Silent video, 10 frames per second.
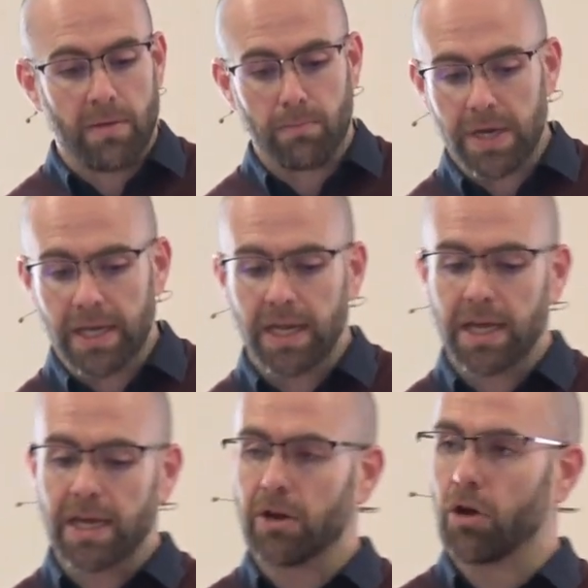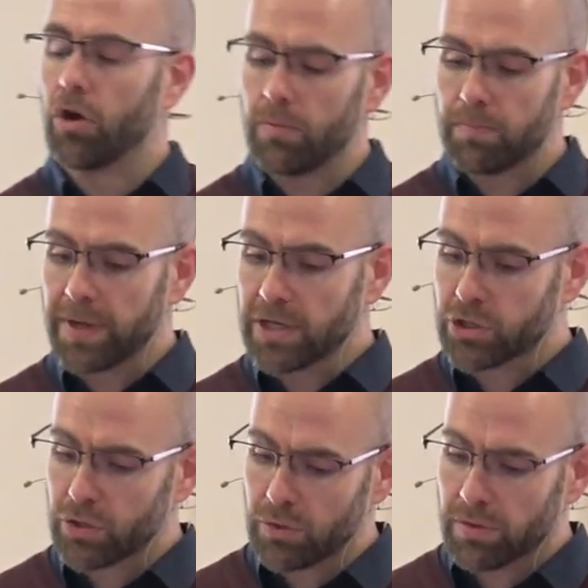meaning and hope and
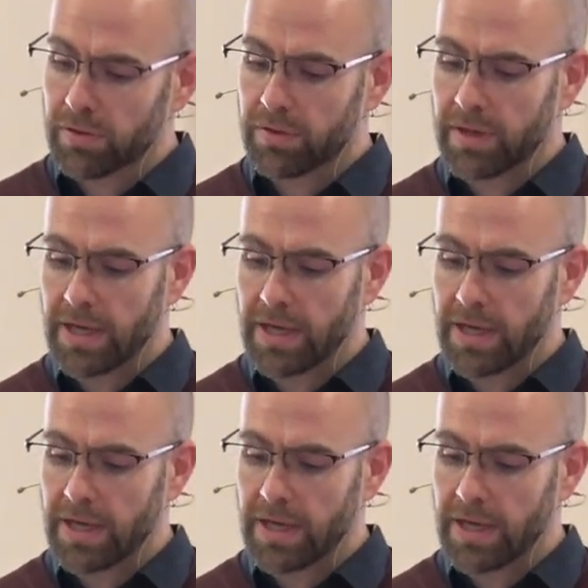truth